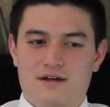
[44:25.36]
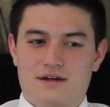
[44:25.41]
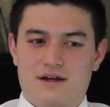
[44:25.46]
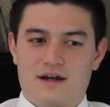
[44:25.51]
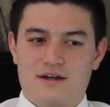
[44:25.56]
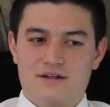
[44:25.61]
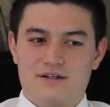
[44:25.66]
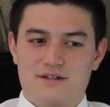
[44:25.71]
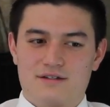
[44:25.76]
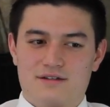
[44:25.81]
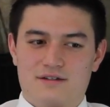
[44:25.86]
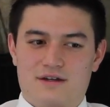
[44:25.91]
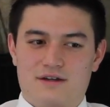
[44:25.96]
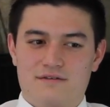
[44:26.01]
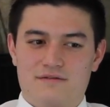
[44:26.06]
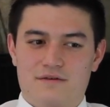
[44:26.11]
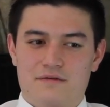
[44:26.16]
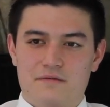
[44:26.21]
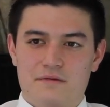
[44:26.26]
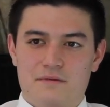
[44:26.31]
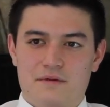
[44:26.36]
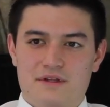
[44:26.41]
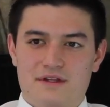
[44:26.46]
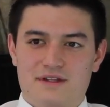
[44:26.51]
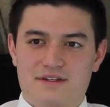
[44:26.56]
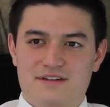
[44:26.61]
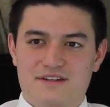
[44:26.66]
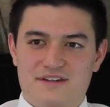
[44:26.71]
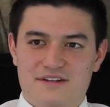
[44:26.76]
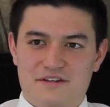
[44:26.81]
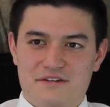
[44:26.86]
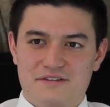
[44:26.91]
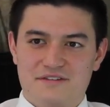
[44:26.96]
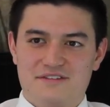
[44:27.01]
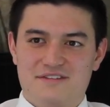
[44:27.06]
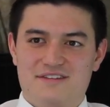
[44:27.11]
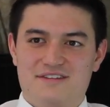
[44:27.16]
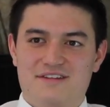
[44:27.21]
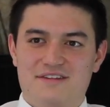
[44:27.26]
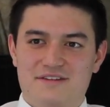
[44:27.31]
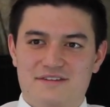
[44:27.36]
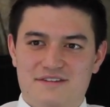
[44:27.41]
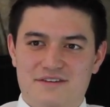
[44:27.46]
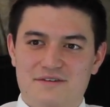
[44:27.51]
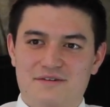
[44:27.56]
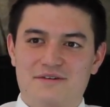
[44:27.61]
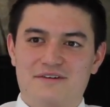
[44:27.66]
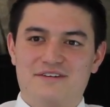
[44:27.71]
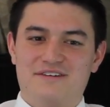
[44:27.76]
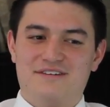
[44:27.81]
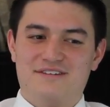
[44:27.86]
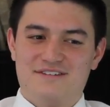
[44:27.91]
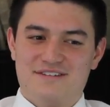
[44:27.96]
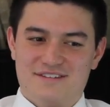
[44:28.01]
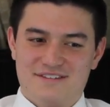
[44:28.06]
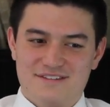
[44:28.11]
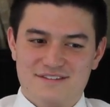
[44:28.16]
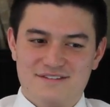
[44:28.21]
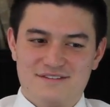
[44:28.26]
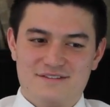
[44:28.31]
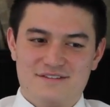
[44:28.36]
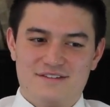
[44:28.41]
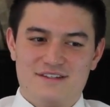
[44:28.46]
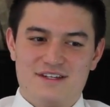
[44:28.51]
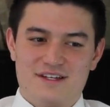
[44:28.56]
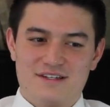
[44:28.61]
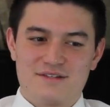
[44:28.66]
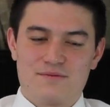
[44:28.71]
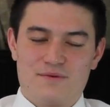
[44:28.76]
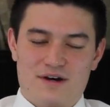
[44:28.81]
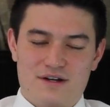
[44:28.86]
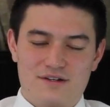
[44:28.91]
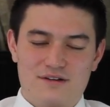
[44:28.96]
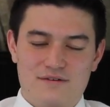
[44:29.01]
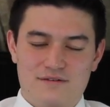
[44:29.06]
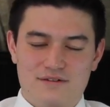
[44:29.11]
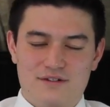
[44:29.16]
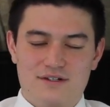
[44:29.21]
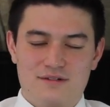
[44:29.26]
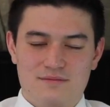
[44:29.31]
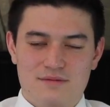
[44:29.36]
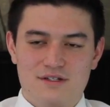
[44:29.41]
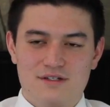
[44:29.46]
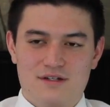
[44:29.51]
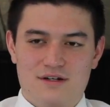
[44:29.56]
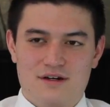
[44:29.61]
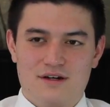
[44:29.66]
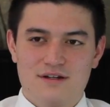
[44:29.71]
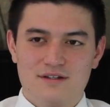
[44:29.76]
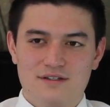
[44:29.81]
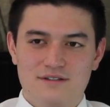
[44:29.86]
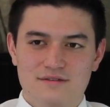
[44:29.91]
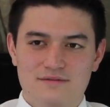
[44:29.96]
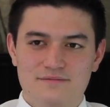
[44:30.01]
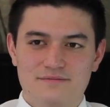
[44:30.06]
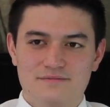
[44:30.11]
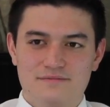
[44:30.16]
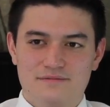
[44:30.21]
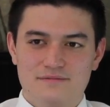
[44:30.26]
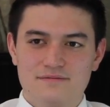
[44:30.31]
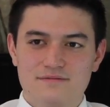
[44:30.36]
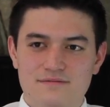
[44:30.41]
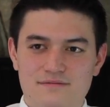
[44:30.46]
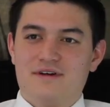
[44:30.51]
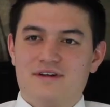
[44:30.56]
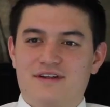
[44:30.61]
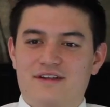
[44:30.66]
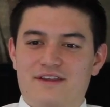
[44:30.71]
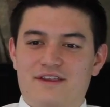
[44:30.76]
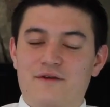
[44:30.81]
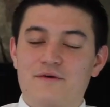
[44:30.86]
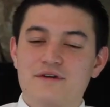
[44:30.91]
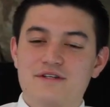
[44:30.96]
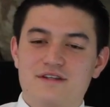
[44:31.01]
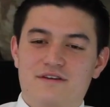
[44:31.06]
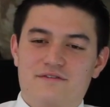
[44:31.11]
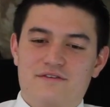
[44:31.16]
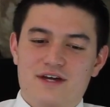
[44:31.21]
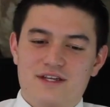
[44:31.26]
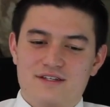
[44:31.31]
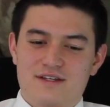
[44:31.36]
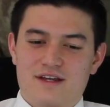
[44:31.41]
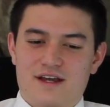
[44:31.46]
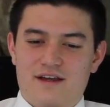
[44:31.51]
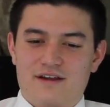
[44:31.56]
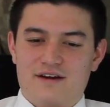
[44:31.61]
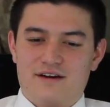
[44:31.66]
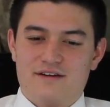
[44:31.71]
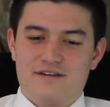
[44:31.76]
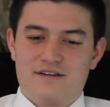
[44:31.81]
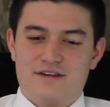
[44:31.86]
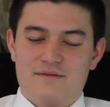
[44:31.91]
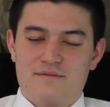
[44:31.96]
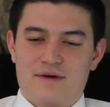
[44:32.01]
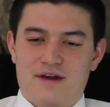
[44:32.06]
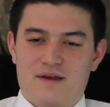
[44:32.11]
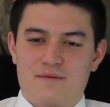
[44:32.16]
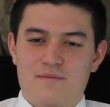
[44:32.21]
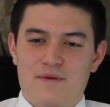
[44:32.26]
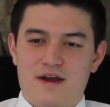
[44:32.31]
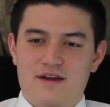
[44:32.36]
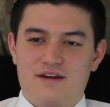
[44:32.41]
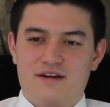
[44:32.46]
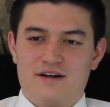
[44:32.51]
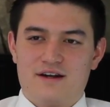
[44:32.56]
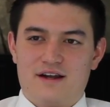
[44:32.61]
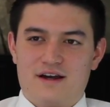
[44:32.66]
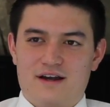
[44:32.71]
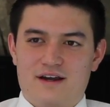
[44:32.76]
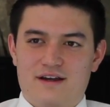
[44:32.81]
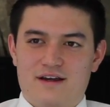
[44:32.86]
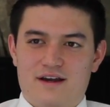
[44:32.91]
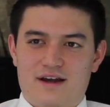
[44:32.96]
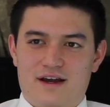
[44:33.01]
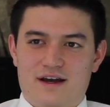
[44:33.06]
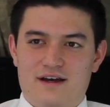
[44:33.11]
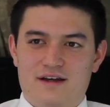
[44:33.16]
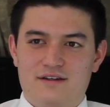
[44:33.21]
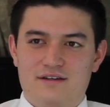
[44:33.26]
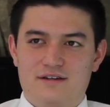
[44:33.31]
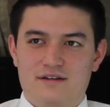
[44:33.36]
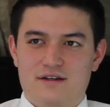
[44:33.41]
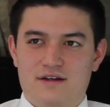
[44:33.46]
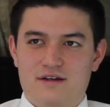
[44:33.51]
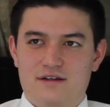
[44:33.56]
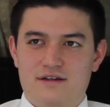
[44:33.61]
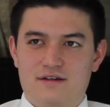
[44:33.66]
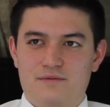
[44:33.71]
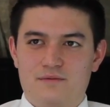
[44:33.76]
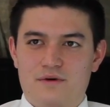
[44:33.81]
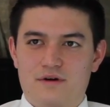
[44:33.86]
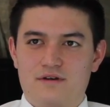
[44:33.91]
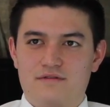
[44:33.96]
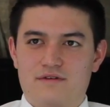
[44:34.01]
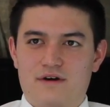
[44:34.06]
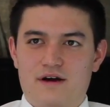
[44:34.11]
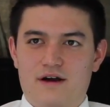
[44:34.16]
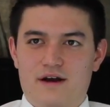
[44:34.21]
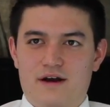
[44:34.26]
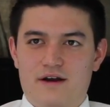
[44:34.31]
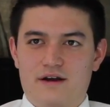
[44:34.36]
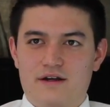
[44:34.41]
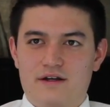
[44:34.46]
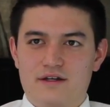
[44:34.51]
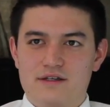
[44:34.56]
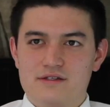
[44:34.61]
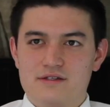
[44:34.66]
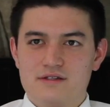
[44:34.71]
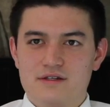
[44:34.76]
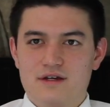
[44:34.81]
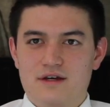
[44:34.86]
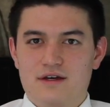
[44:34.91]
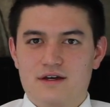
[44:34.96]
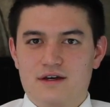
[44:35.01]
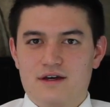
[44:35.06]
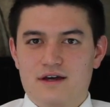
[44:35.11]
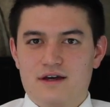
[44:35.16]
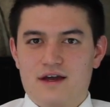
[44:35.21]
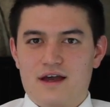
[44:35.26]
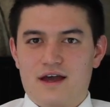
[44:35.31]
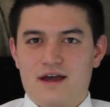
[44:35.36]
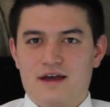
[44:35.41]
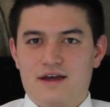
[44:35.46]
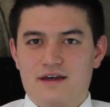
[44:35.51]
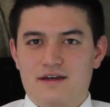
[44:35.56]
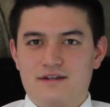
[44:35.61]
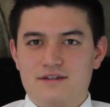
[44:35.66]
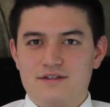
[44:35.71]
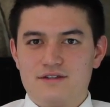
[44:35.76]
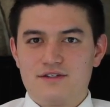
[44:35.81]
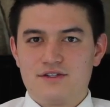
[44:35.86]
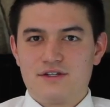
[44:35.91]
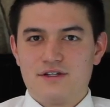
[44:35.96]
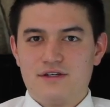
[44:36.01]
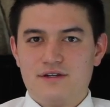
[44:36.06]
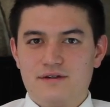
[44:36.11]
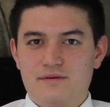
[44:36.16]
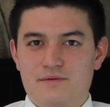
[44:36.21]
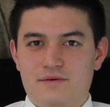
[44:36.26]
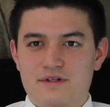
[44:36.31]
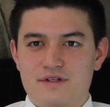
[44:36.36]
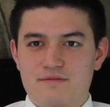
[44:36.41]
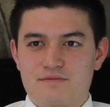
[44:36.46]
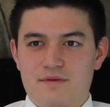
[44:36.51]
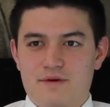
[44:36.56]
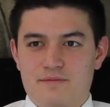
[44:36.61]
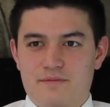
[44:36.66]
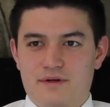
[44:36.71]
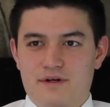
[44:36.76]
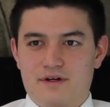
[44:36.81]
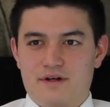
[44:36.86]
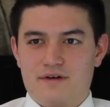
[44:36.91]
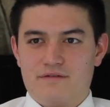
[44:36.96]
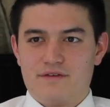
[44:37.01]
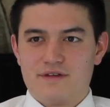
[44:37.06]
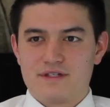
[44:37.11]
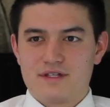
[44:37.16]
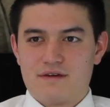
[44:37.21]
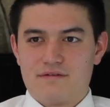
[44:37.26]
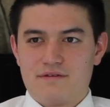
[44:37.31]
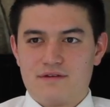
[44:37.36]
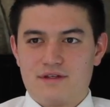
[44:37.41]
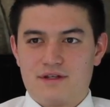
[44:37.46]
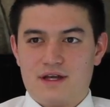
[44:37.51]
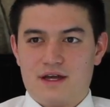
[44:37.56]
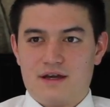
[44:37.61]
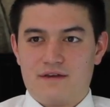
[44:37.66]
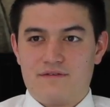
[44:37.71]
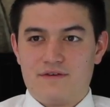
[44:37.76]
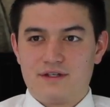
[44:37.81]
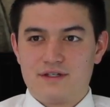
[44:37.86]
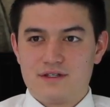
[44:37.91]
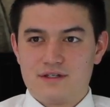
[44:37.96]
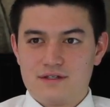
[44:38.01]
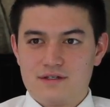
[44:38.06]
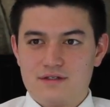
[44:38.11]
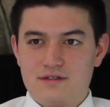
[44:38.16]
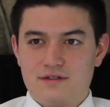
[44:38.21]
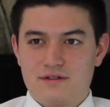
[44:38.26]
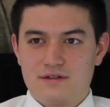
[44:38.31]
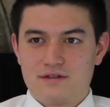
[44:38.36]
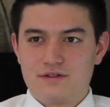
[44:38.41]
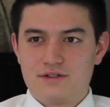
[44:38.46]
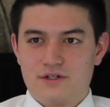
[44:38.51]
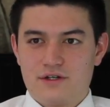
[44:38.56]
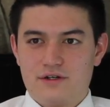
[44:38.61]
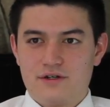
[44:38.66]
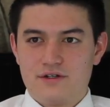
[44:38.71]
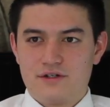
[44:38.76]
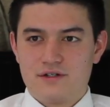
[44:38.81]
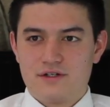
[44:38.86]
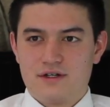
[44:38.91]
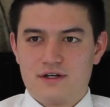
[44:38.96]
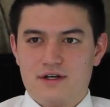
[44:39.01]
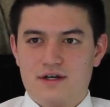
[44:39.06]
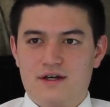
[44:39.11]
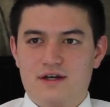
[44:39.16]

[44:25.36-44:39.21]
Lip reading: kind of just confirmed to me that, the Lord does watch over his missionaries. There was an investigator that my companion and I had in one of our areas, and she was a member of the Seventh-day Adventist Church.